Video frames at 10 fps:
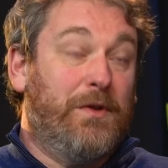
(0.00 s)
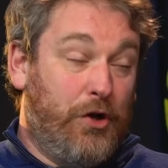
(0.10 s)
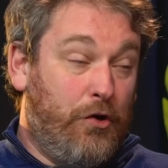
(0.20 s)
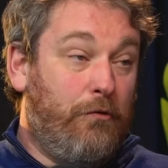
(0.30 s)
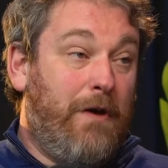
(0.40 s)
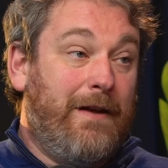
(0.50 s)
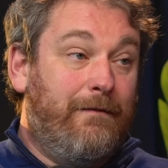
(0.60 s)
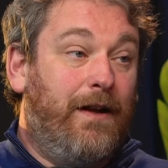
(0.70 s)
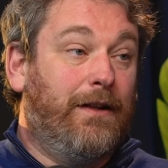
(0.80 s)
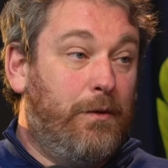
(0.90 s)
was a great
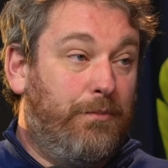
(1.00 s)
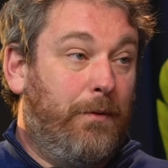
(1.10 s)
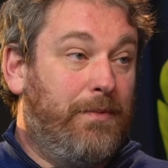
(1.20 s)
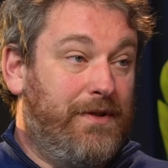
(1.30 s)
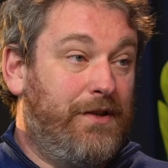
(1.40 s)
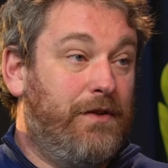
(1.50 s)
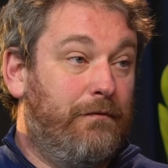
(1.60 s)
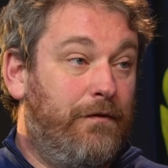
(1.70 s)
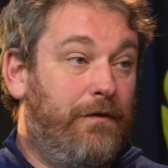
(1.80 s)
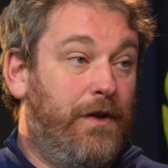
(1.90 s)
value proposition
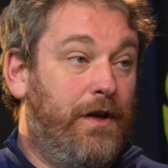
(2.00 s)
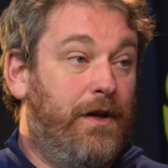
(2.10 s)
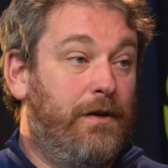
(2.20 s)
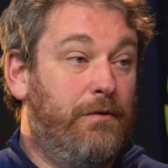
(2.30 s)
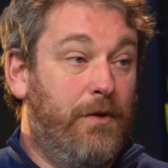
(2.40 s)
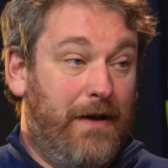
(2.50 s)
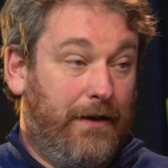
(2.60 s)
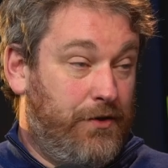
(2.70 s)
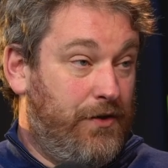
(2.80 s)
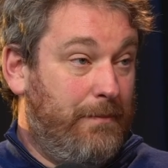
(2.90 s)
for the
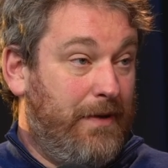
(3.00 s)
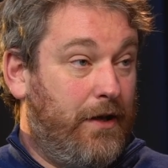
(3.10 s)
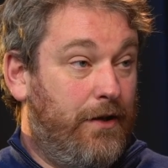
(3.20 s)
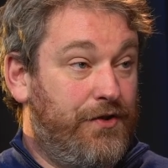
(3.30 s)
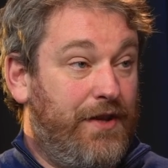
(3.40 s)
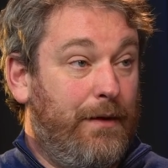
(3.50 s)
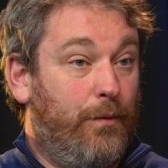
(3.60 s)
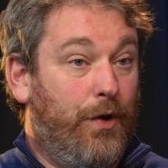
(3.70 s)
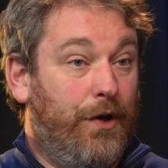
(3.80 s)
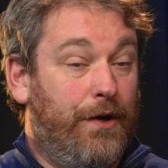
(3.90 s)
military because they
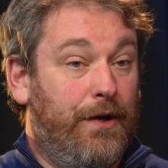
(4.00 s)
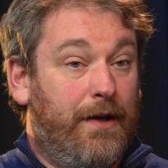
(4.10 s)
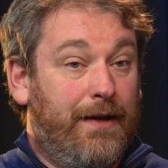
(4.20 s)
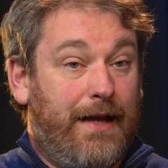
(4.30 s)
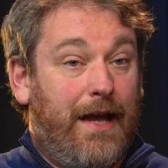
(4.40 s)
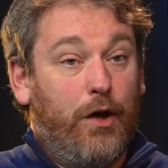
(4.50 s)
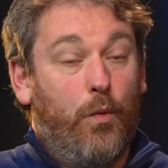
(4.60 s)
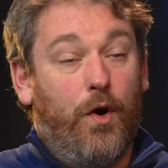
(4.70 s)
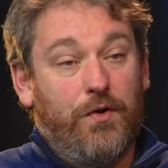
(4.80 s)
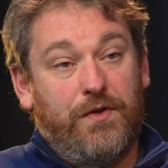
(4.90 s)
were getting a
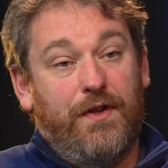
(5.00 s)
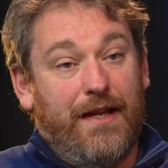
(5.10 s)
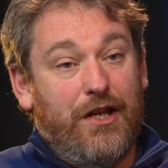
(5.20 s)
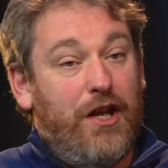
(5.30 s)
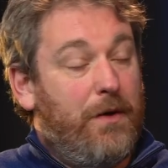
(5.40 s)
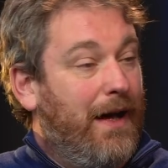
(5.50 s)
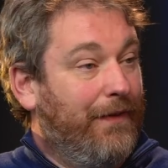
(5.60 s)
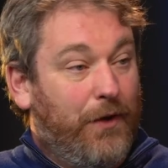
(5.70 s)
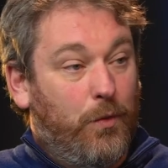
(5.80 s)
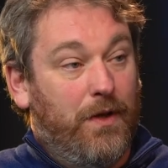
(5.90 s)
watch that they knew
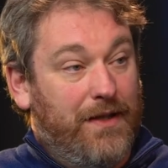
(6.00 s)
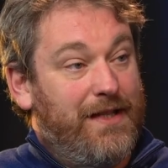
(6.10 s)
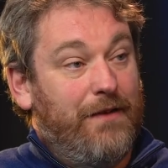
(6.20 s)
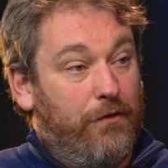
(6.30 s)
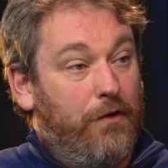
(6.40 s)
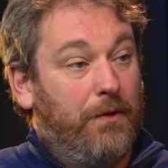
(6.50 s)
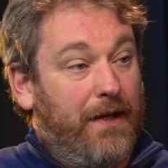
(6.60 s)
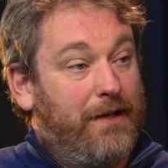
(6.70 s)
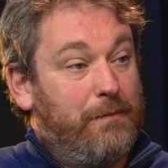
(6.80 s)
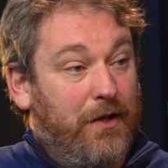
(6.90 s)
had the quality of a
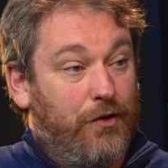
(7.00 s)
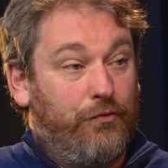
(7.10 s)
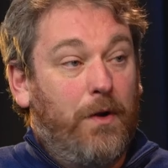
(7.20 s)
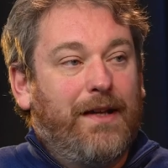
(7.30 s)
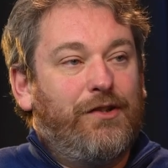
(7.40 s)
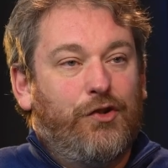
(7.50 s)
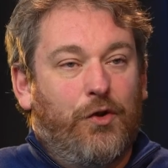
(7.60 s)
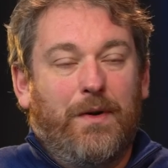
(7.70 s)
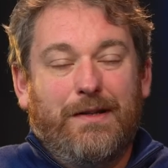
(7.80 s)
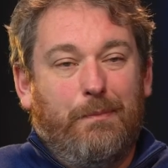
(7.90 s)
Rolex, because Rolex has
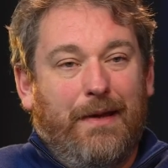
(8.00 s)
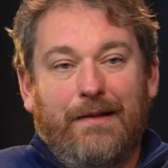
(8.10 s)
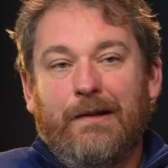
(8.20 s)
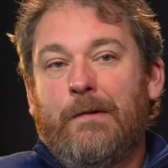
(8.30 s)
always been,